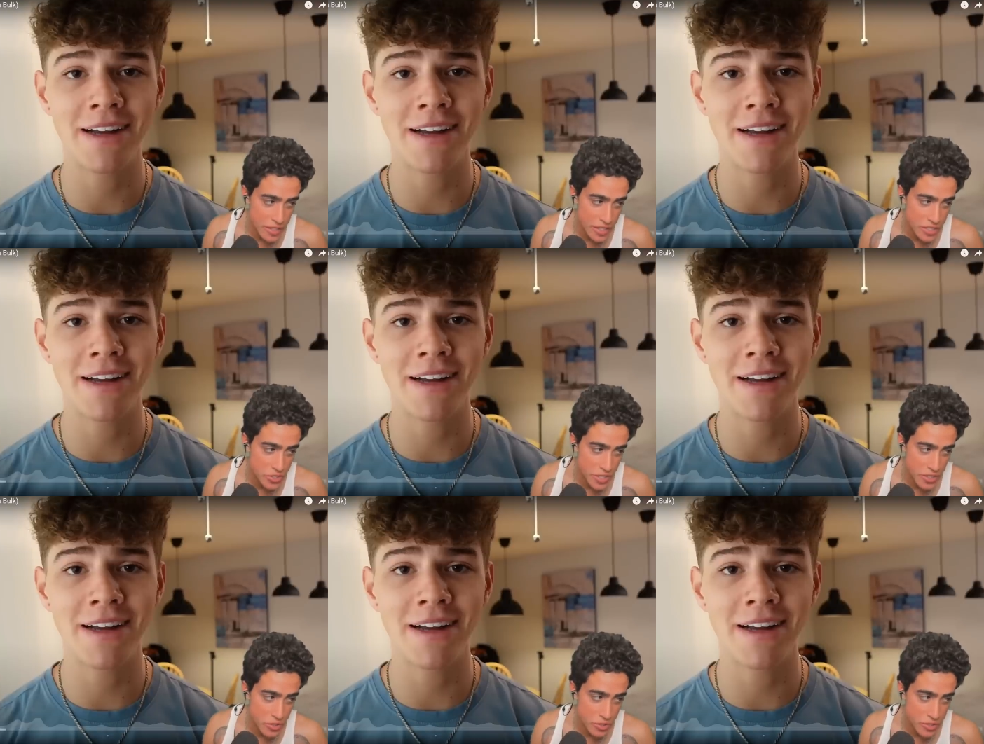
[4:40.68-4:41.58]
Speaker 1: things are
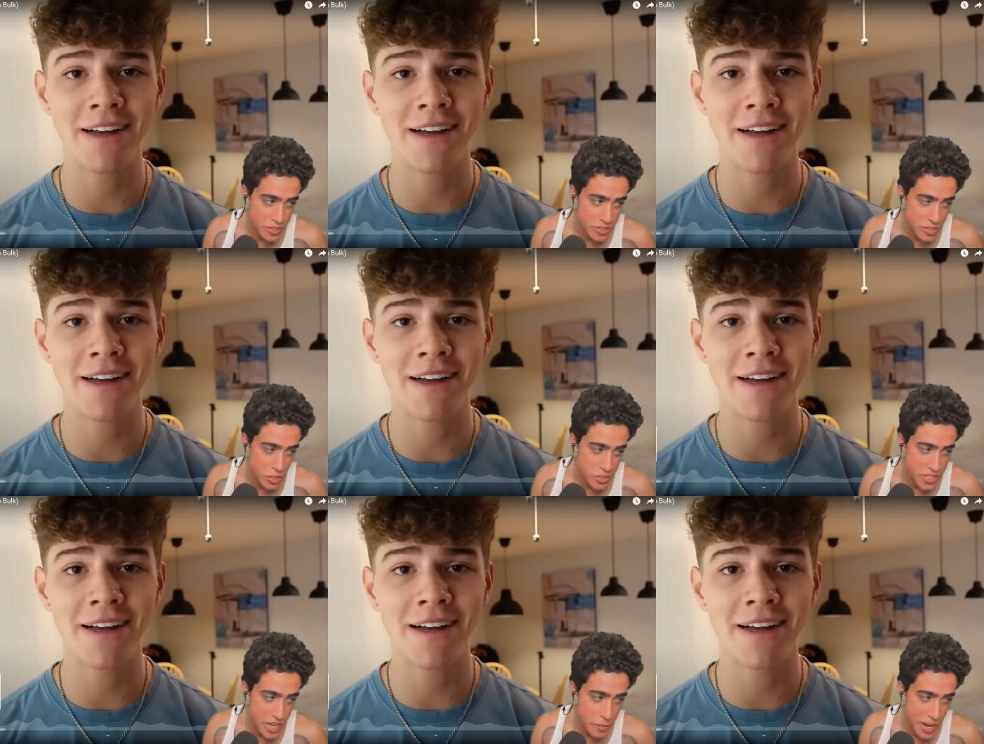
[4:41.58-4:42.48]
either, you know,
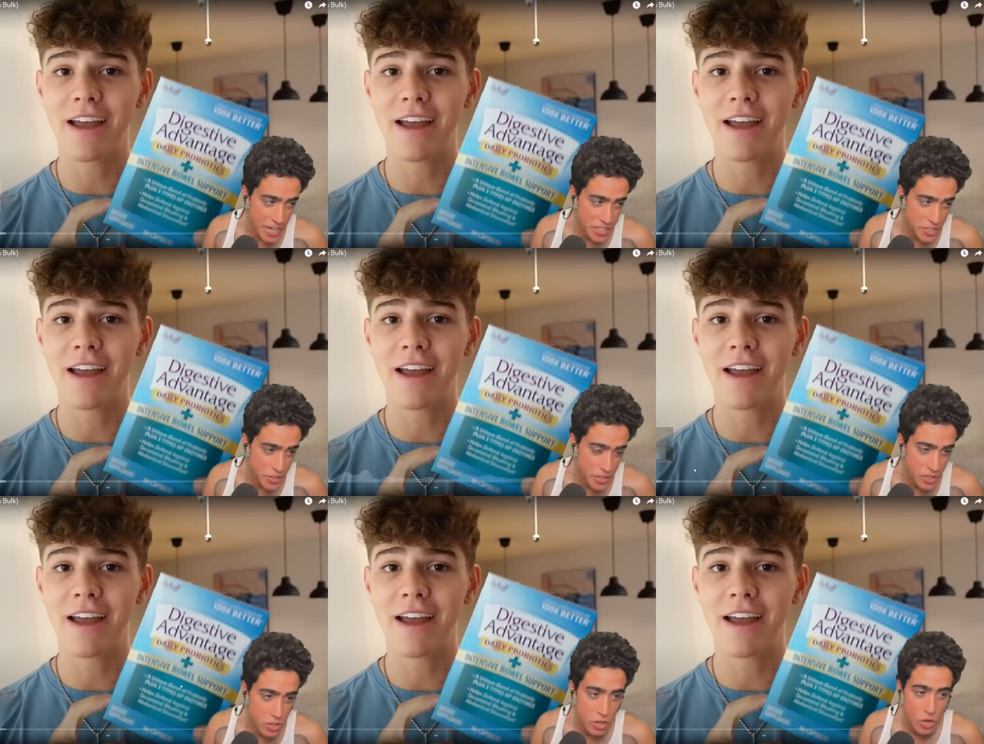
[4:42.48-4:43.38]
dead
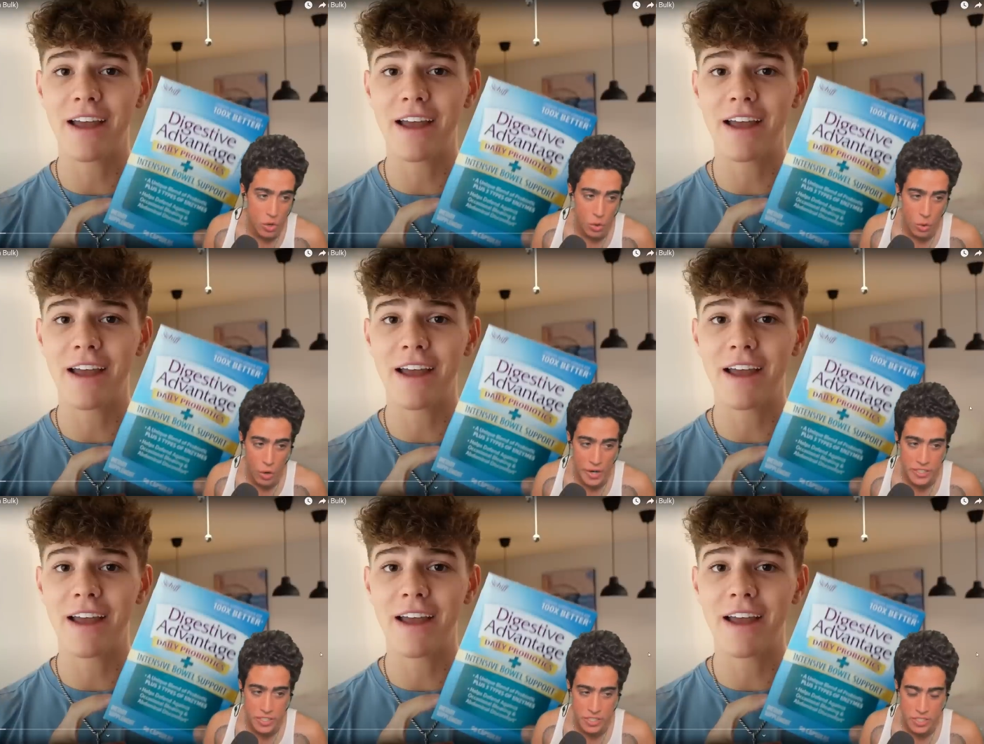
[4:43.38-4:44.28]
bacteria or
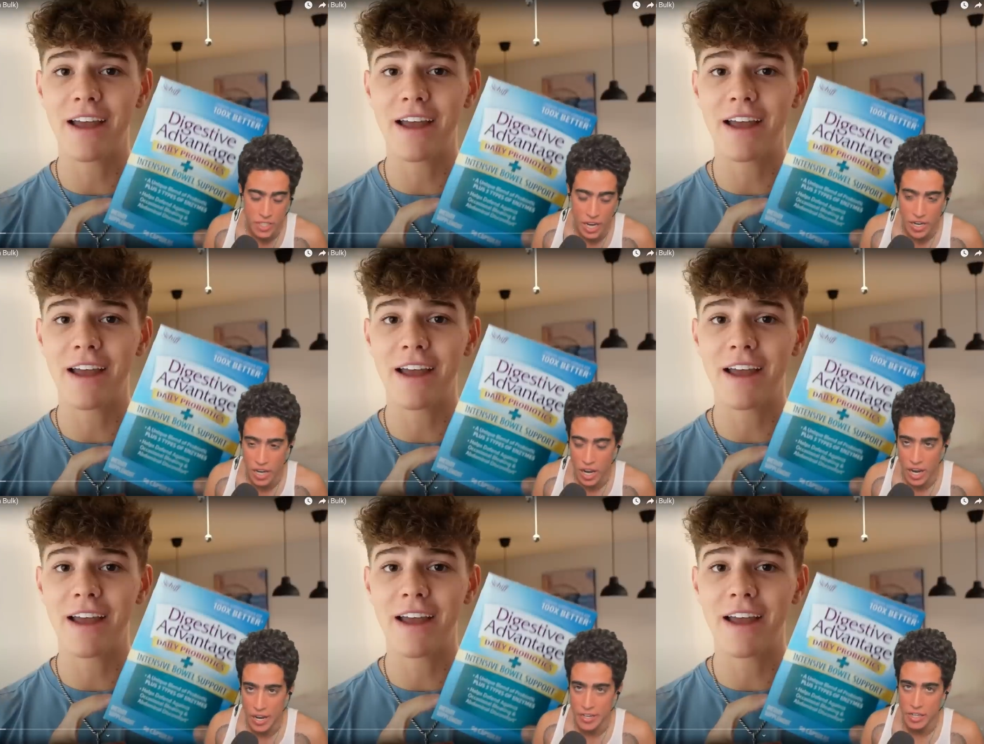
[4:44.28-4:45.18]
it's just not a
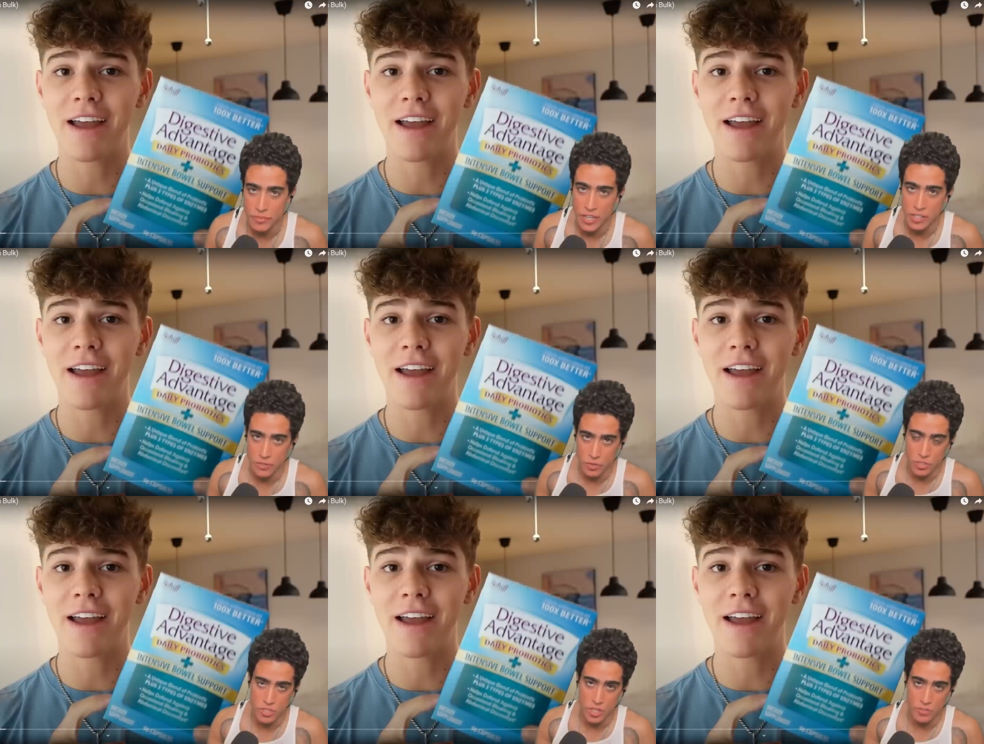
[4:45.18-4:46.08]
high enough and
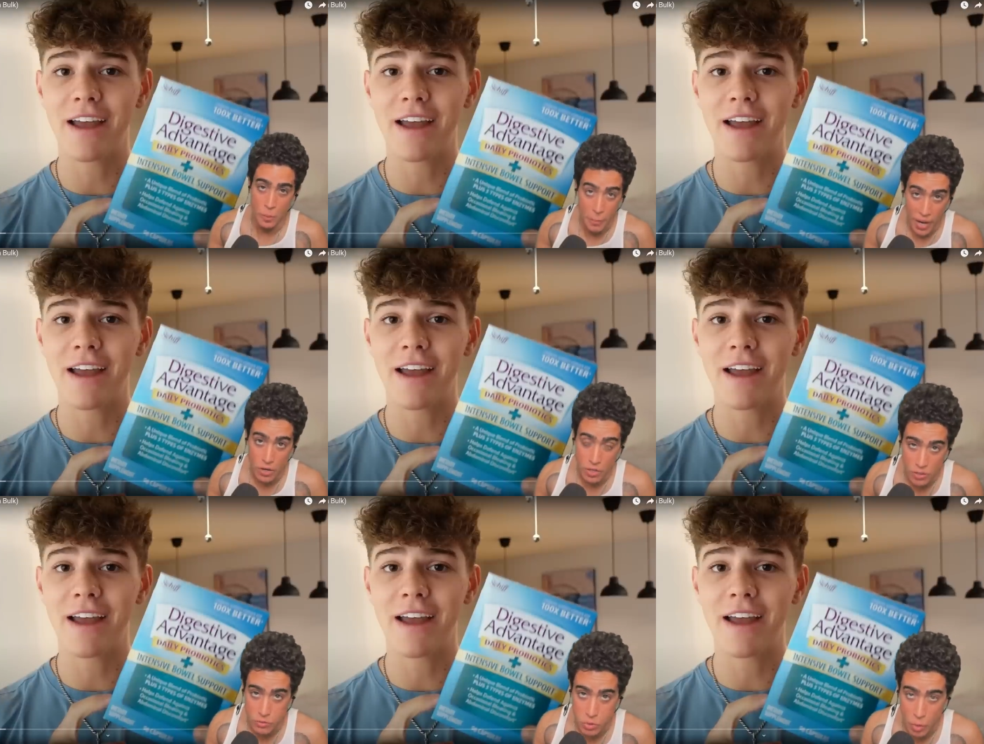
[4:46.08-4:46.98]
diverse enough amount
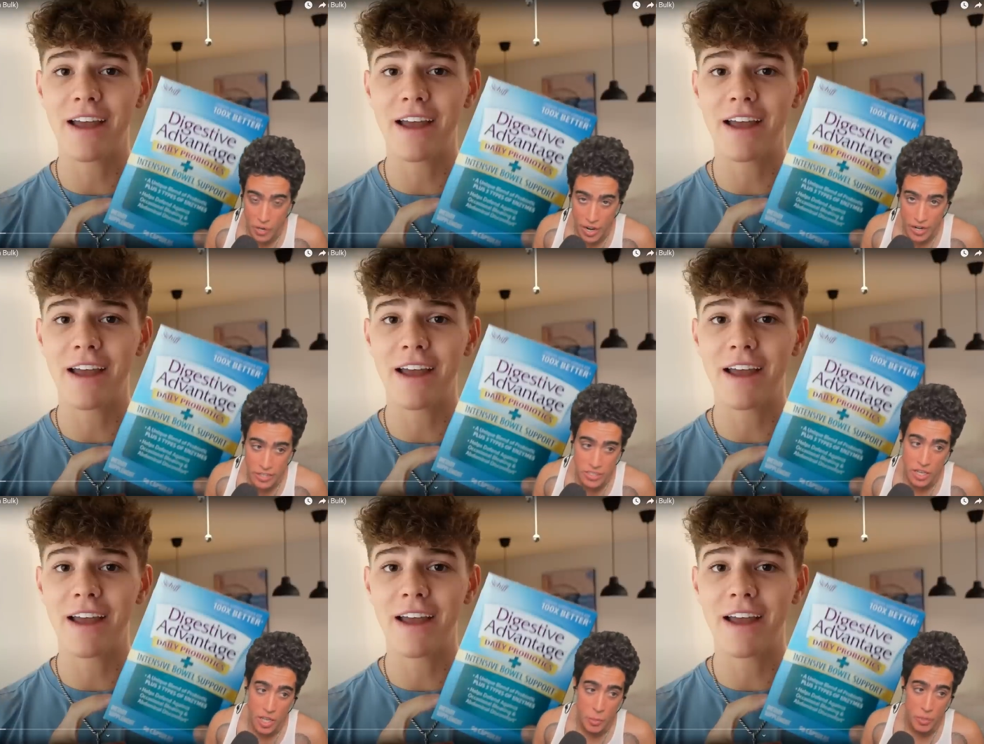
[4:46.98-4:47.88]
of probiotics
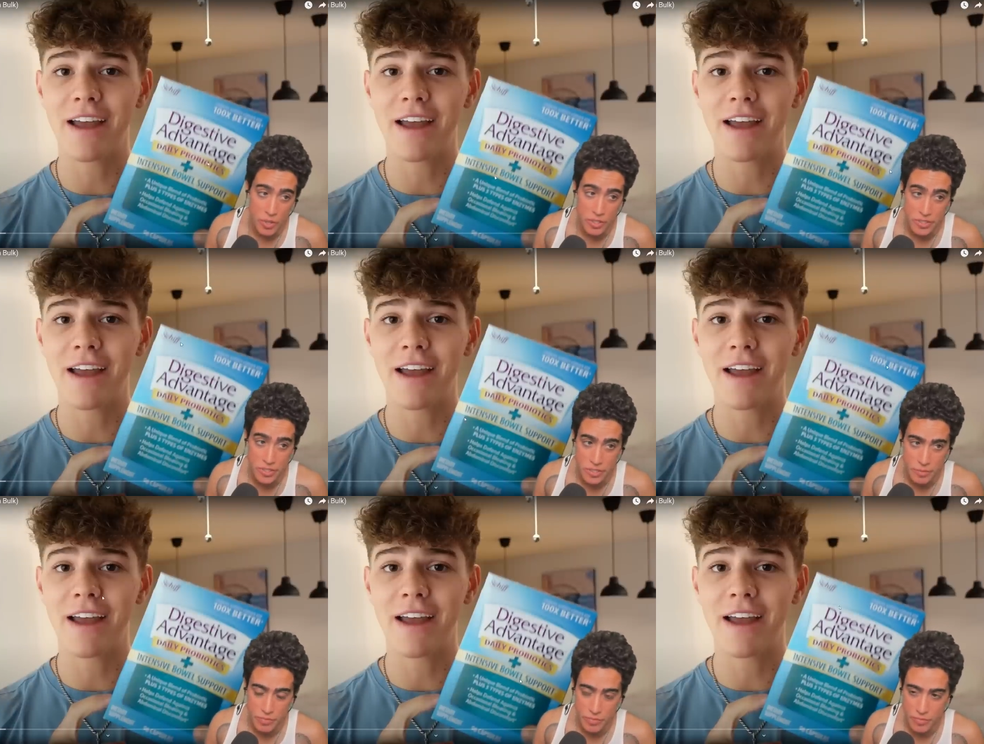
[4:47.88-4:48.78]
because
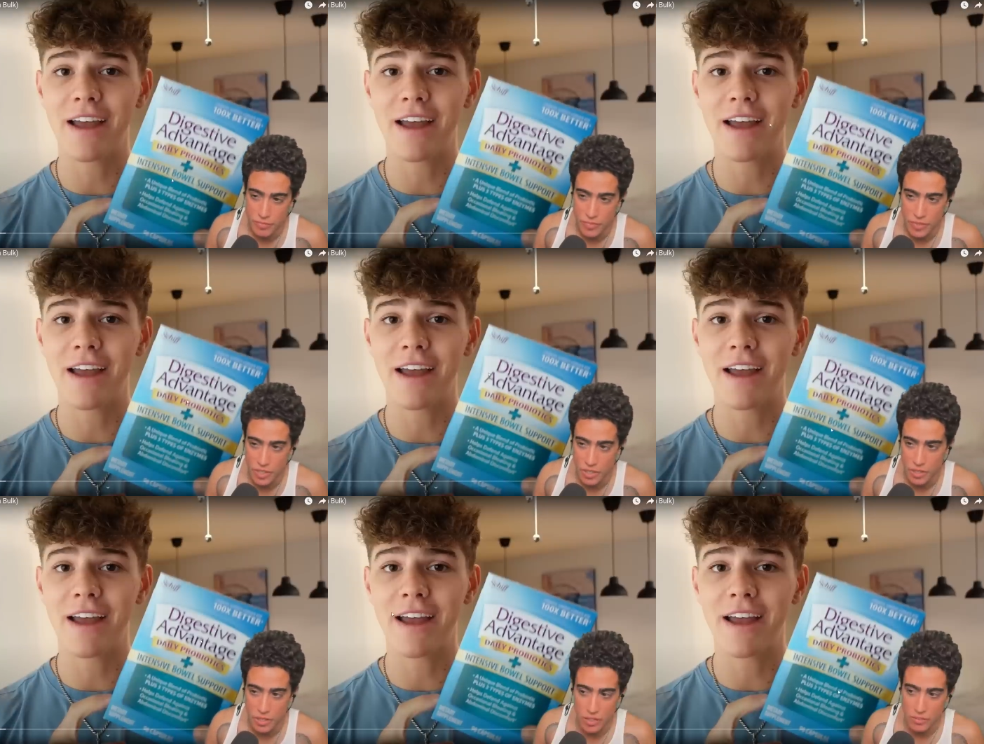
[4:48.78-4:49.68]

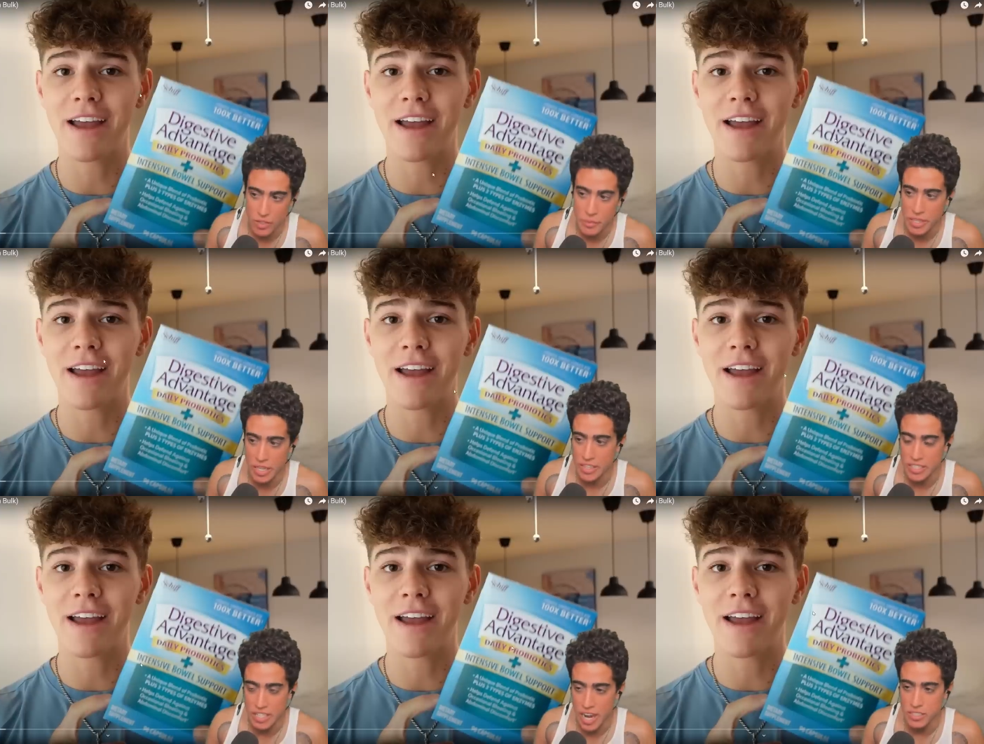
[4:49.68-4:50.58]
if something like
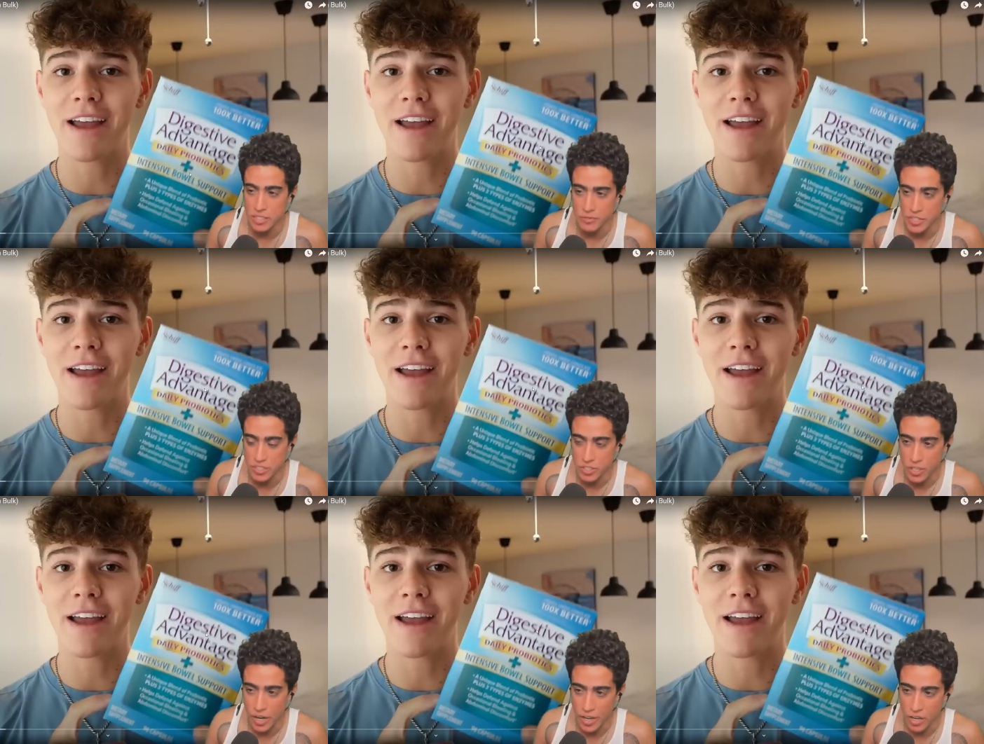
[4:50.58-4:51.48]
this actually fixed your
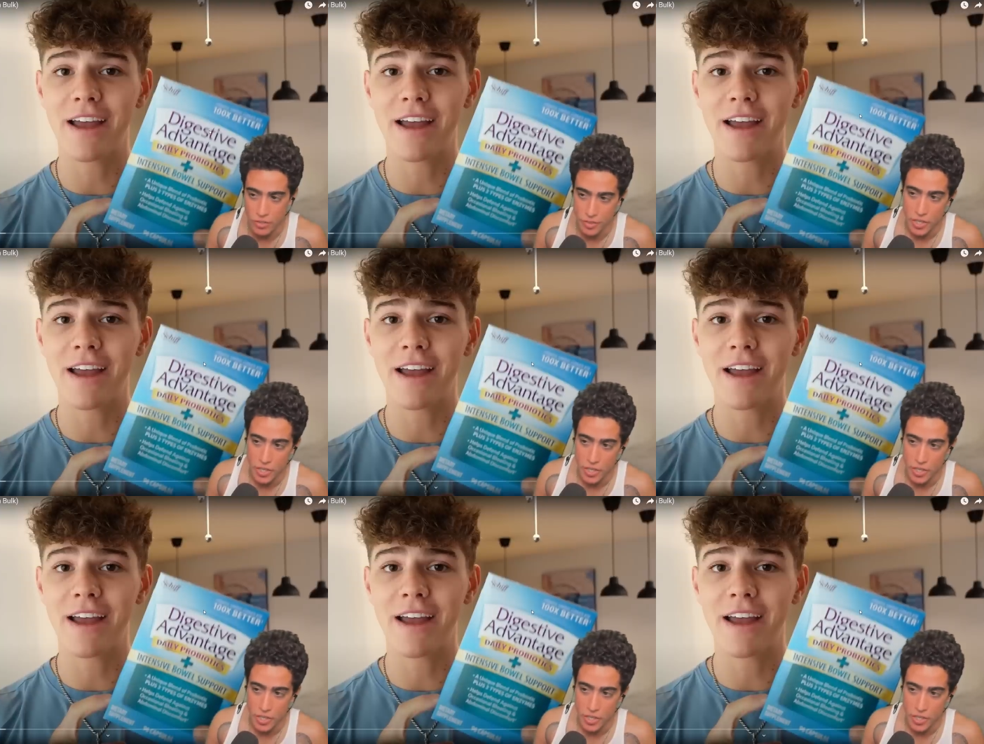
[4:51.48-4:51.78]
gut health,